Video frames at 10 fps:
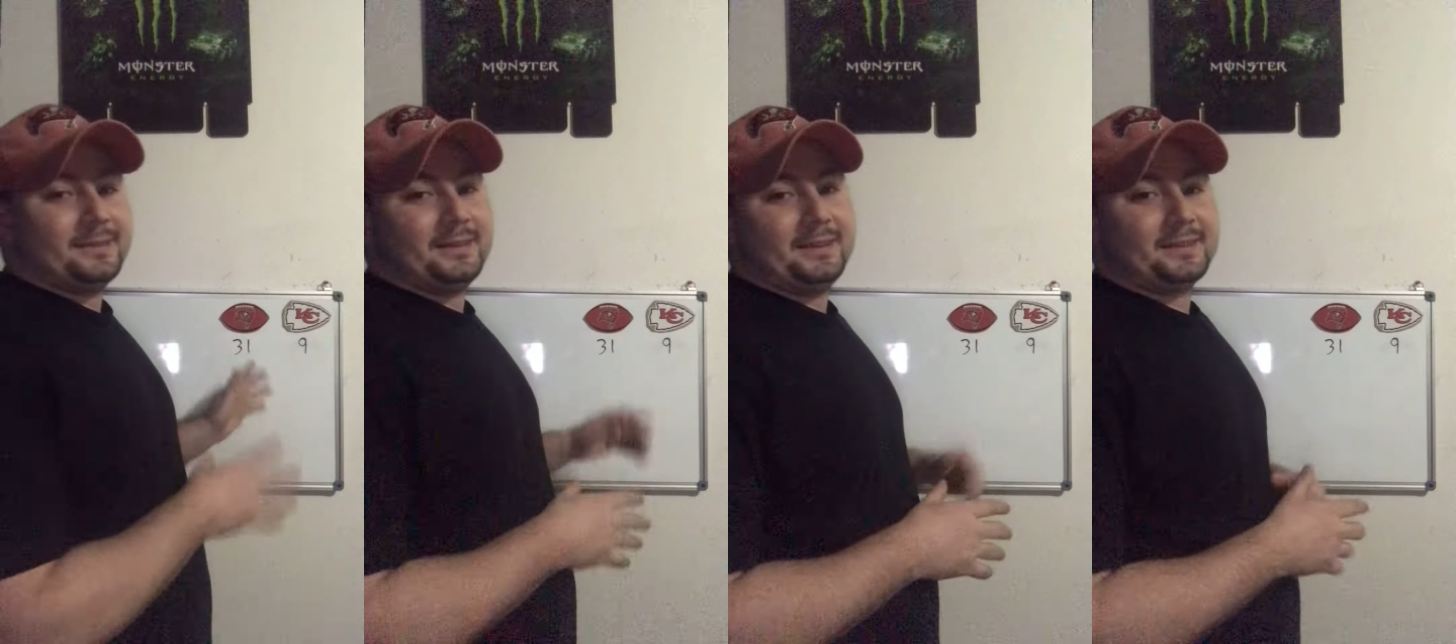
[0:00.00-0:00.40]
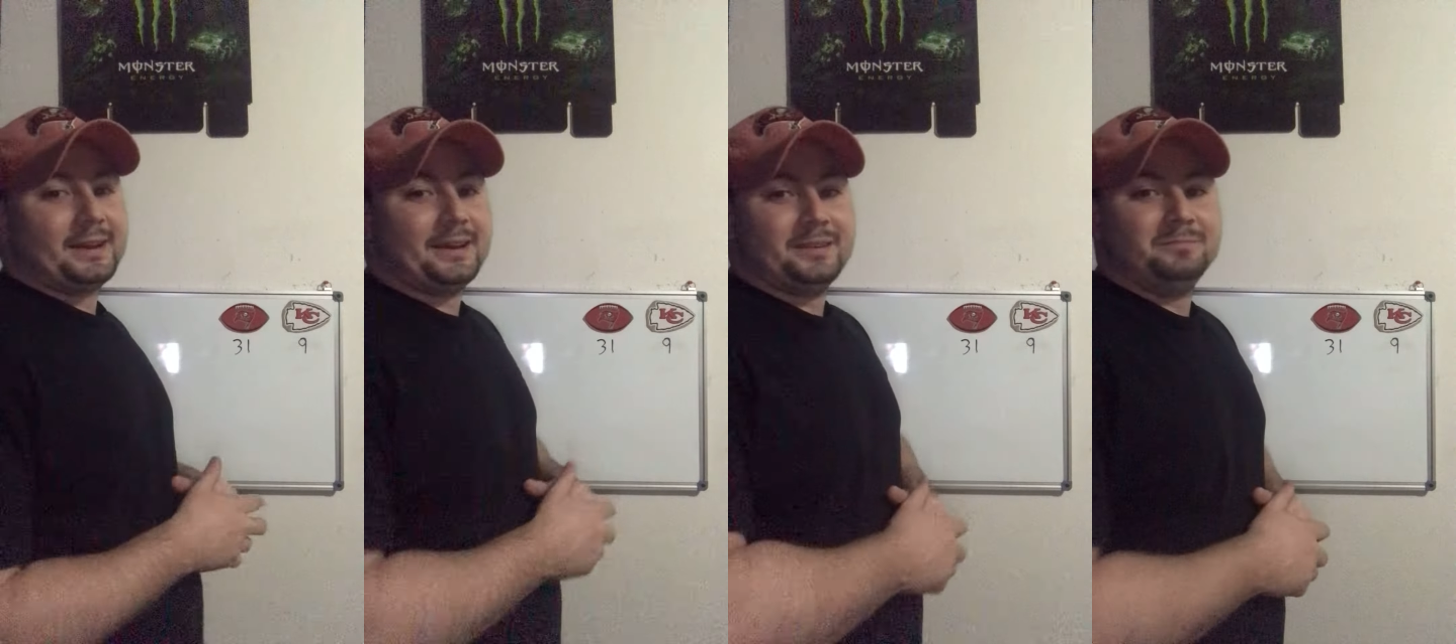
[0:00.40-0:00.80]
City
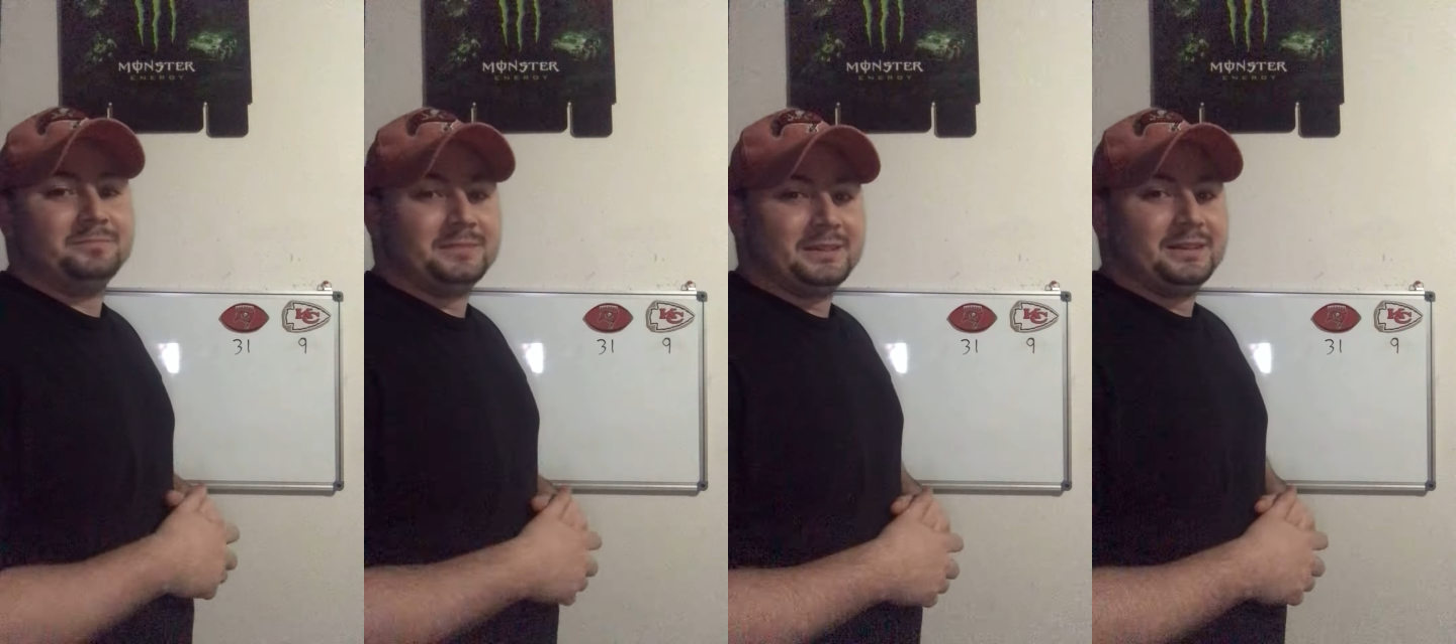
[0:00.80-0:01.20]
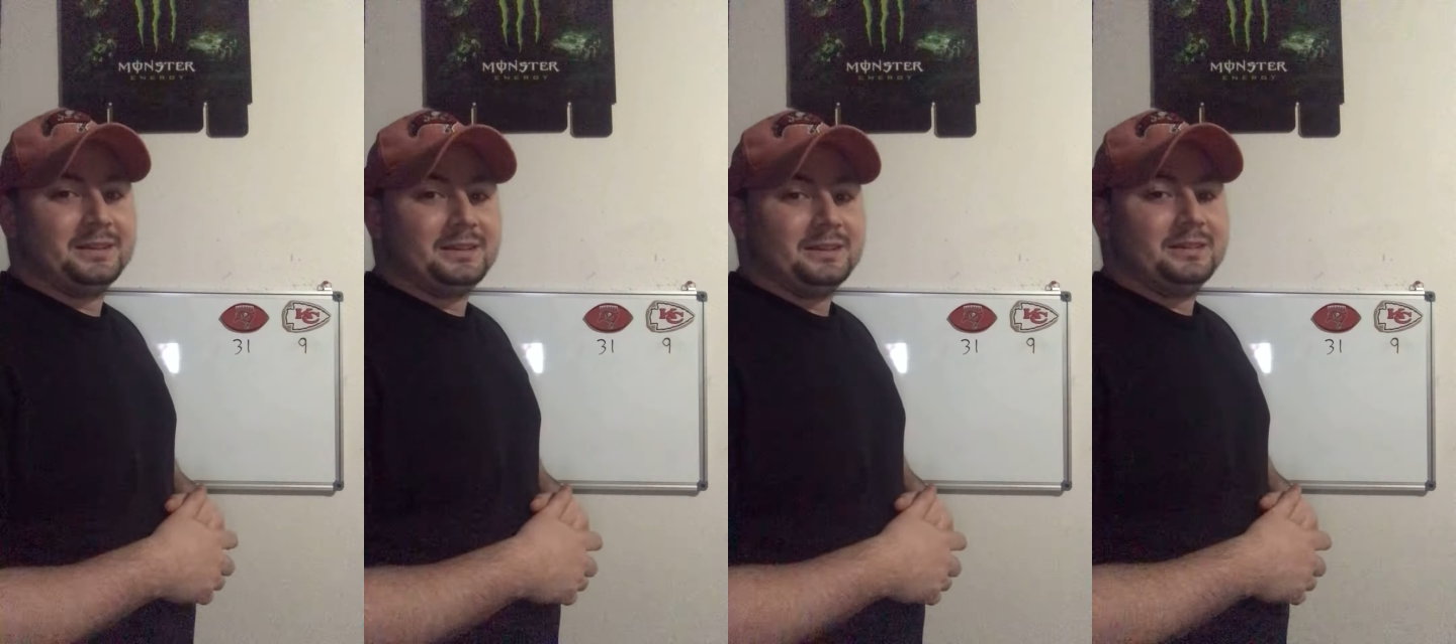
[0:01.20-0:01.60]
side.
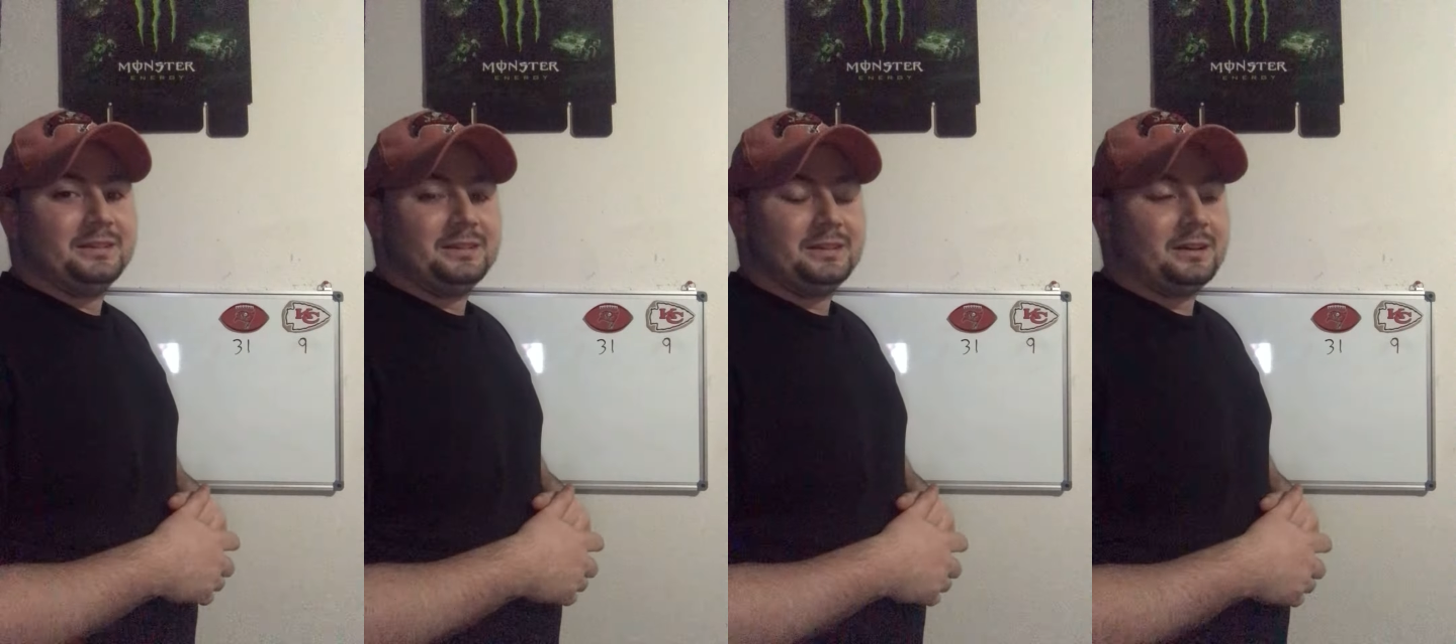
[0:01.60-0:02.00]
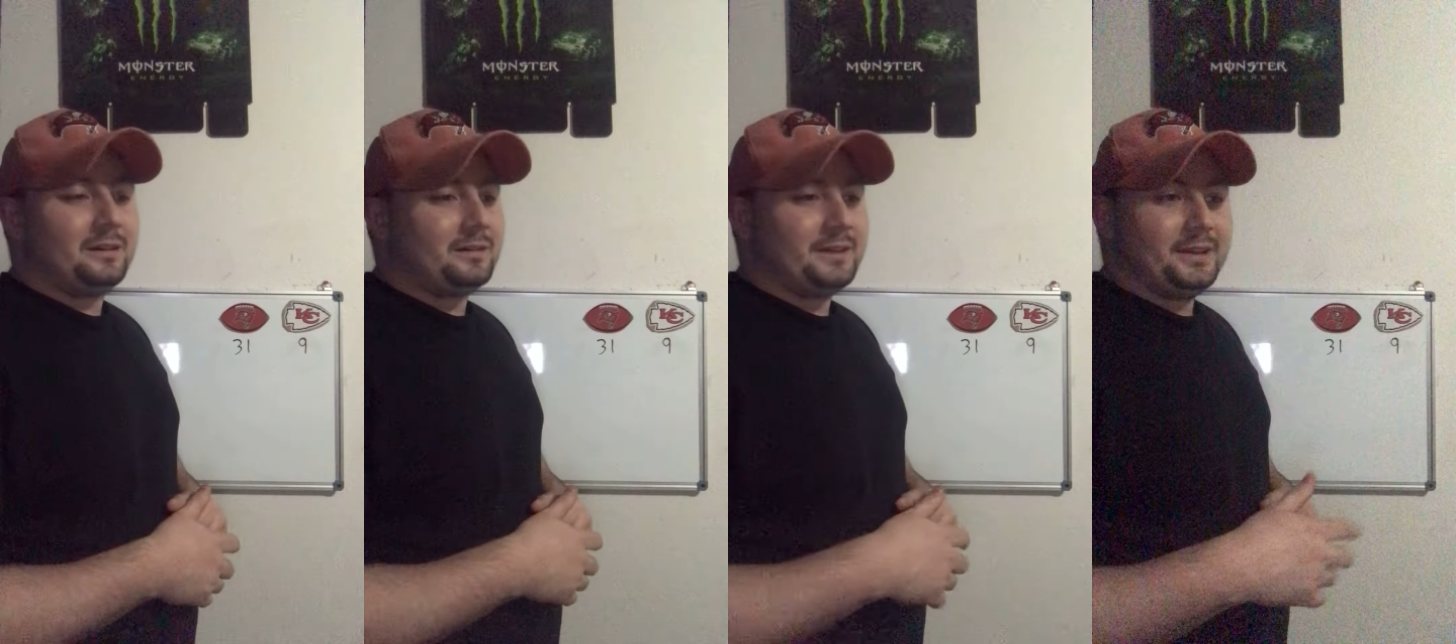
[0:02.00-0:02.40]

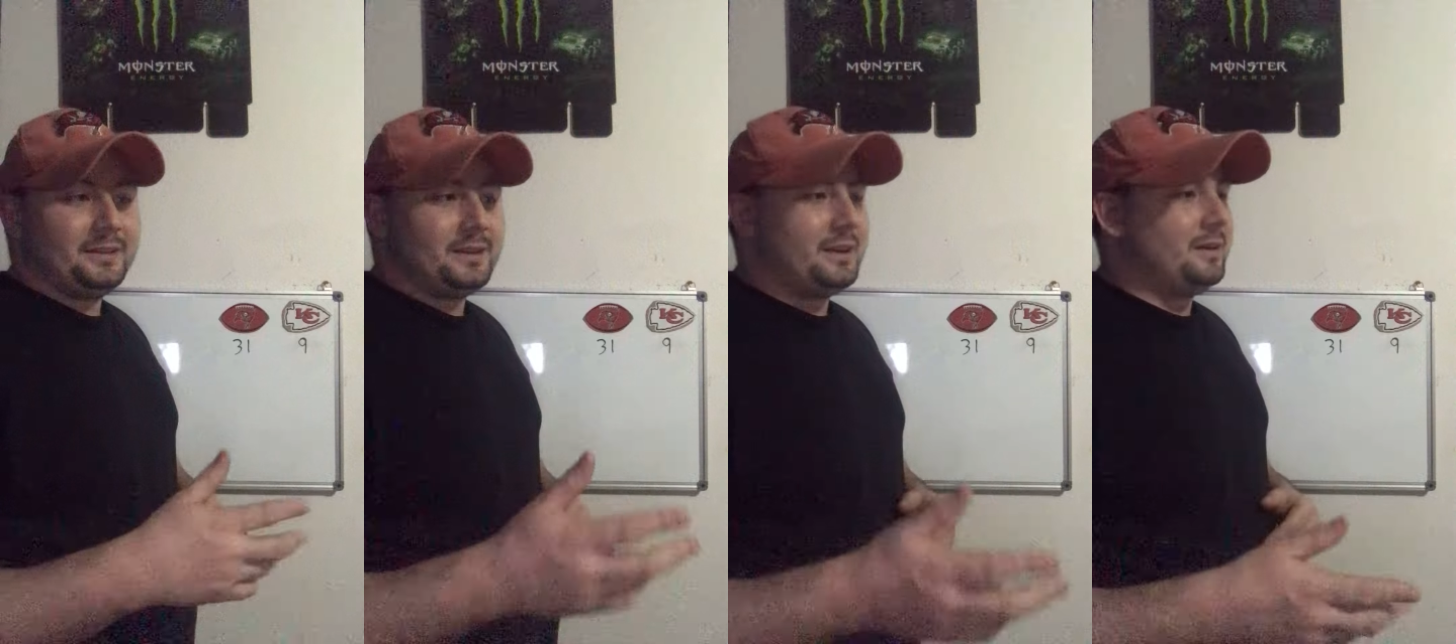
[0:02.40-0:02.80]
All day today,